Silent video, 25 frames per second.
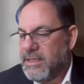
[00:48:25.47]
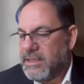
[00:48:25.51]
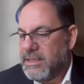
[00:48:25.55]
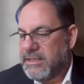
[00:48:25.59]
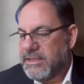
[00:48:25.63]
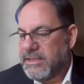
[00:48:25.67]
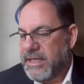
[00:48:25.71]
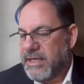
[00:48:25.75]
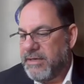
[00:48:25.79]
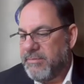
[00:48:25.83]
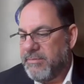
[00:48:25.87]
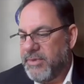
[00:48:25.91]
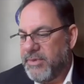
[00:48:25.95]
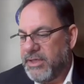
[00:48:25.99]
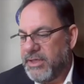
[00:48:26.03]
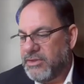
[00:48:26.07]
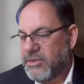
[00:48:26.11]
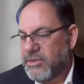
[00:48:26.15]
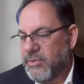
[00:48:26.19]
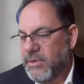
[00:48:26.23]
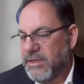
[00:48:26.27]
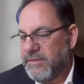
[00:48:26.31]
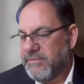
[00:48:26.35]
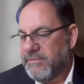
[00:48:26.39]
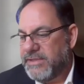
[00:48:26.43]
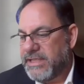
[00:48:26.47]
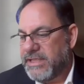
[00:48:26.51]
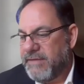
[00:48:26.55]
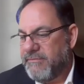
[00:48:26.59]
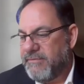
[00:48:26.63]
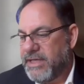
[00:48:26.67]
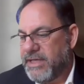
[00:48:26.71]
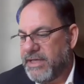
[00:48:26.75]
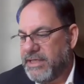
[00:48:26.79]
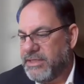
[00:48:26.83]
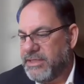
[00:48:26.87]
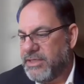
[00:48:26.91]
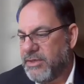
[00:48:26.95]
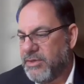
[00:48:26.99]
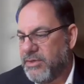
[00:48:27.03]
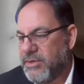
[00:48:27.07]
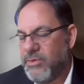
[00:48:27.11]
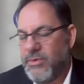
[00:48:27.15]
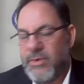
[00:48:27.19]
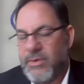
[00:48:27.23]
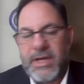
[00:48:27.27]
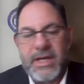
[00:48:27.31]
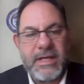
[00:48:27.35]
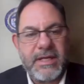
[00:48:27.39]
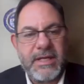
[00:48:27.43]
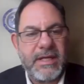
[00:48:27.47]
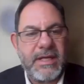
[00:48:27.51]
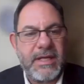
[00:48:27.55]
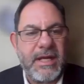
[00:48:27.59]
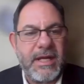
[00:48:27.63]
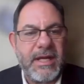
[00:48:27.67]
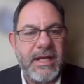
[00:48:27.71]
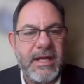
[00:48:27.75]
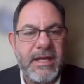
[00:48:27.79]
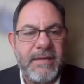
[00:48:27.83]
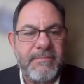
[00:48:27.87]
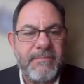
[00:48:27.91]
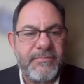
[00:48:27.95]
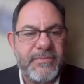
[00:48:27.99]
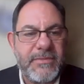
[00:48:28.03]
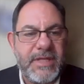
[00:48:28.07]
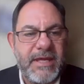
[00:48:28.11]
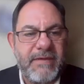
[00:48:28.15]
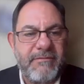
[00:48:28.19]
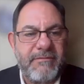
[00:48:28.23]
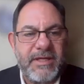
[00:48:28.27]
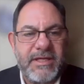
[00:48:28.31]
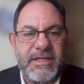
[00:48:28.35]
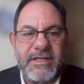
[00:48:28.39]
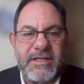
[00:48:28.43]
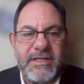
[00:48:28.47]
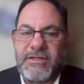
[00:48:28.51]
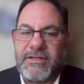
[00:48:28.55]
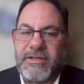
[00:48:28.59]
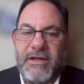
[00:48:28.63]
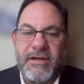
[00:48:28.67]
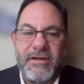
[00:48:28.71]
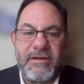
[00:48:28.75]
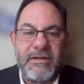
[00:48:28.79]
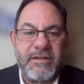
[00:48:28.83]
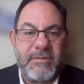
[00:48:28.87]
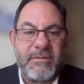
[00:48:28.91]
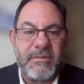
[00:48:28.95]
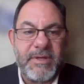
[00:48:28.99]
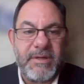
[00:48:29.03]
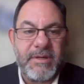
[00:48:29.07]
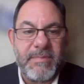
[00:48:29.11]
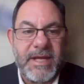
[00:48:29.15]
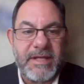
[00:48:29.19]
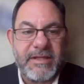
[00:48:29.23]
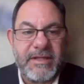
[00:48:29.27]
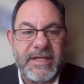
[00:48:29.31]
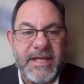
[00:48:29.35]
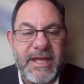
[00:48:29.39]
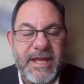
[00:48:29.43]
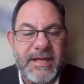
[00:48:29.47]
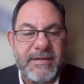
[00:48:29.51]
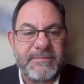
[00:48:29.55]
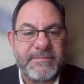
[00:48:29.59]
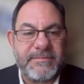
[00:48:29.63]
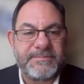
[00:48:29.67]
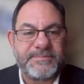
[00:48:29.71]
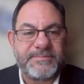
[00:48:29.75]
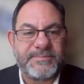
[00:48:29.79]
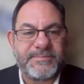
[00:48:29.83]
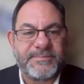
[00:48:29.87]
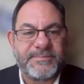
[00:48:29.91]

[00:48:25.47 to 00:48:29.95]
Senate Bill 1272. Kevin, can you talk a little bit about that?